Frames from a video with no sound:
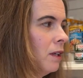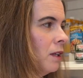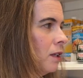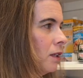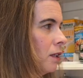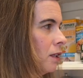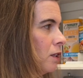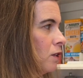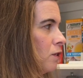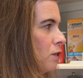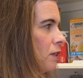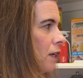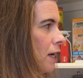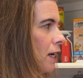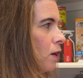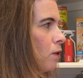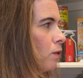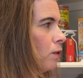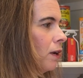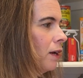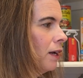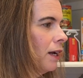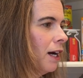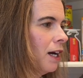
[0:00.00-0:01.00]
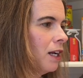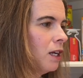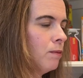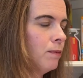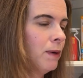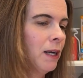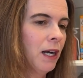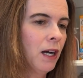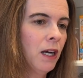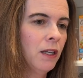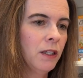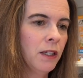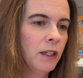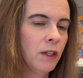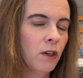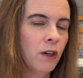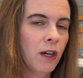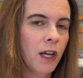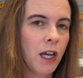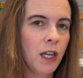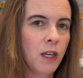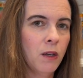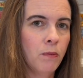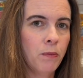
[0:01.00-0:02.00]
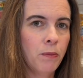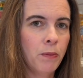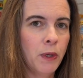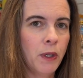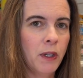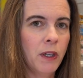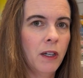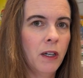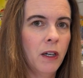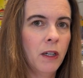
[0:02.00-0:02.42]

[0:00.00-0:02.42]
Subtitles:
You take one item out and you go ahead and put it